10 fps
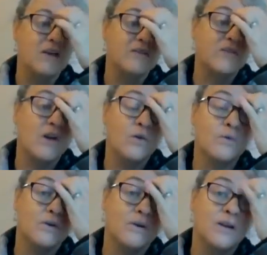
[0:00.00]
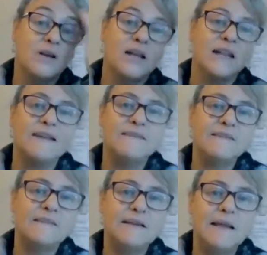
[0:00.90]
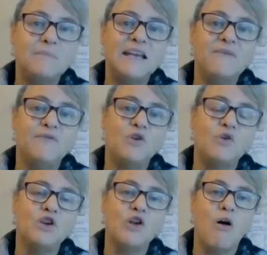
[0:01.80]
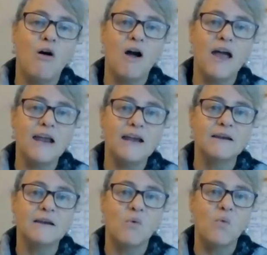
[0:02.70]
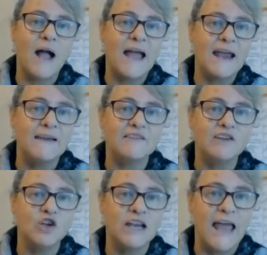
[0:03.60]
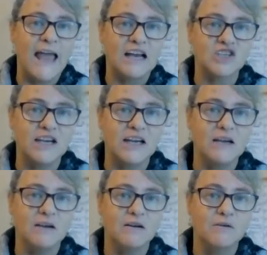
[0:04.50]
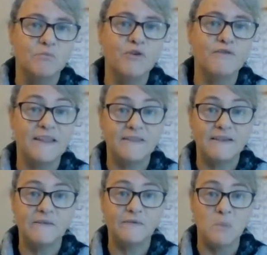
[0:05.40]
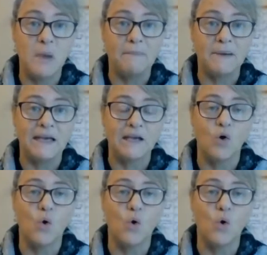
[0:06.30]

So let me give you 9 ways that you can actually prevent this from happening,